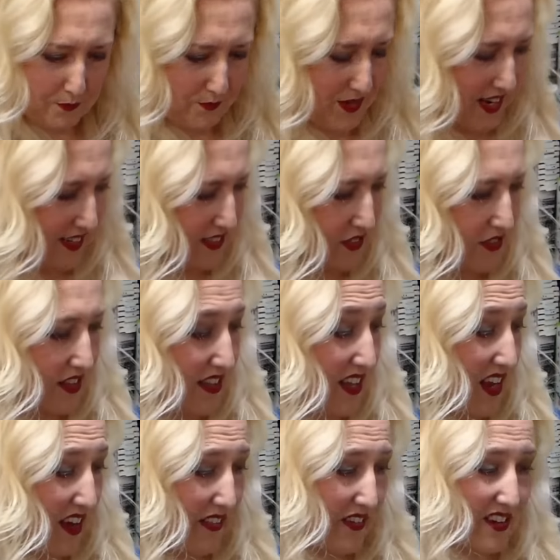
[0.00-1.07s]
nicer than
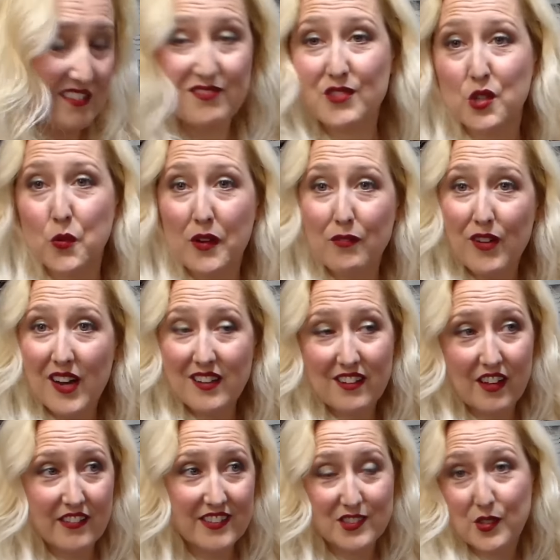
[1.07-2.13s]
the other, quite
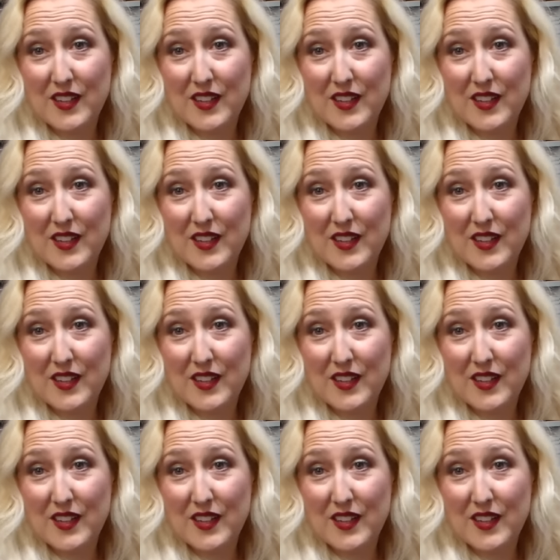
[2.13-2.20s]
frankly, on this.